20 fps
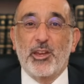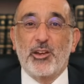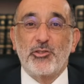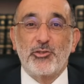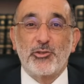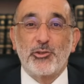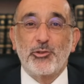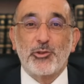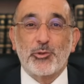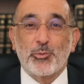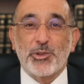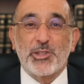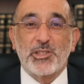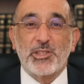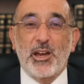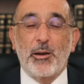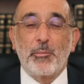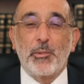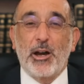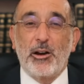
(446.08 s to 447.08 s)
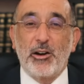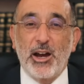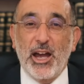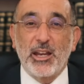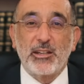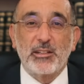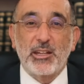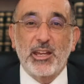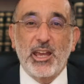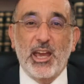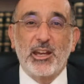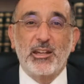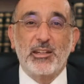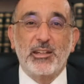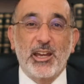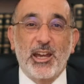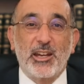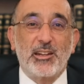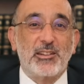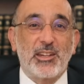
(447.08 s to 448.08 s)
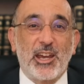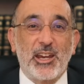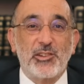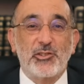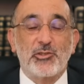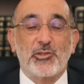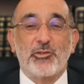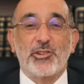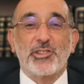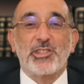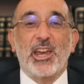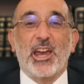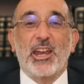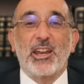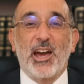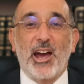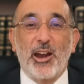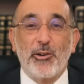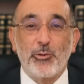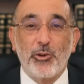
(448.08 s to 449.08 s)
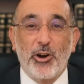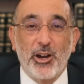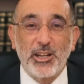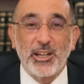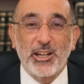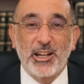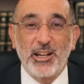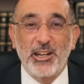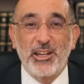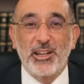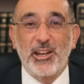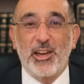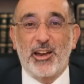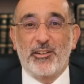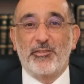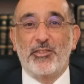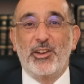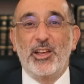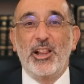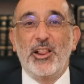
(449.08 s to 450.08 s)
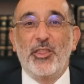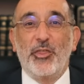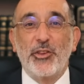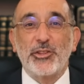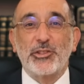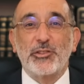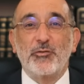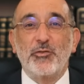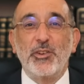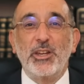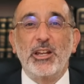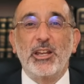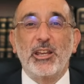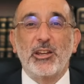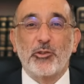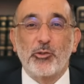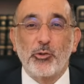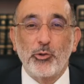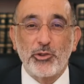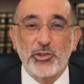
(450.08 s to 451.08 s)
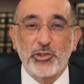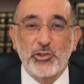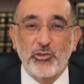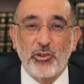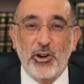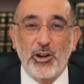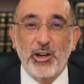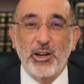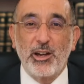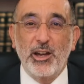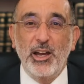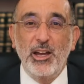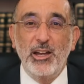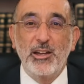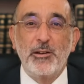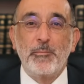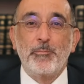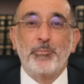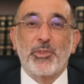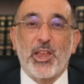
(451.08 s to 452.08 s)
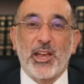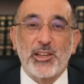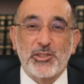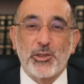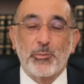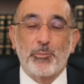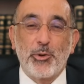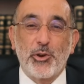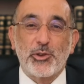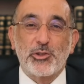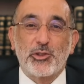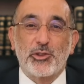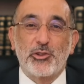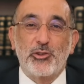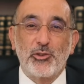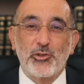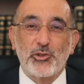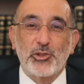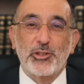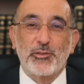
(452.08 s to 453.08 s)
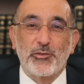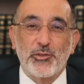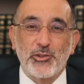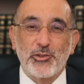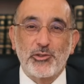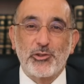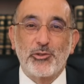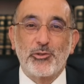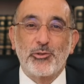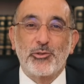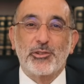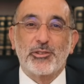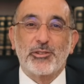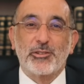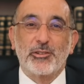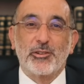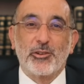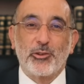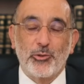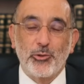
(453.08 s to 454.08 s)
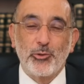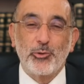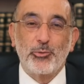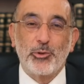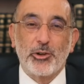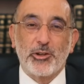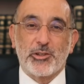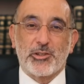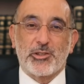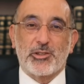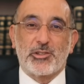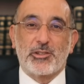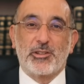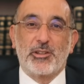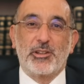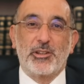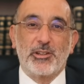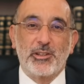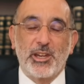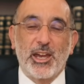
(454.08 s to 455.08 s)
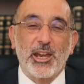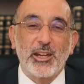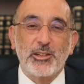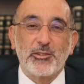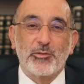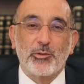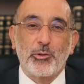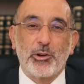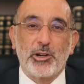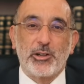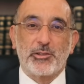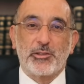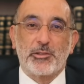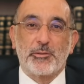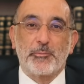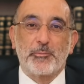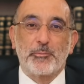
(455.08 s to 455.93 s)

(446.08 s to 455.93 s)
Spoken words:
Jews were somehow uncanny and dangerous. And ironically enough, this feeling grew stronger as the persecution of the Jews grew worse. End of quote.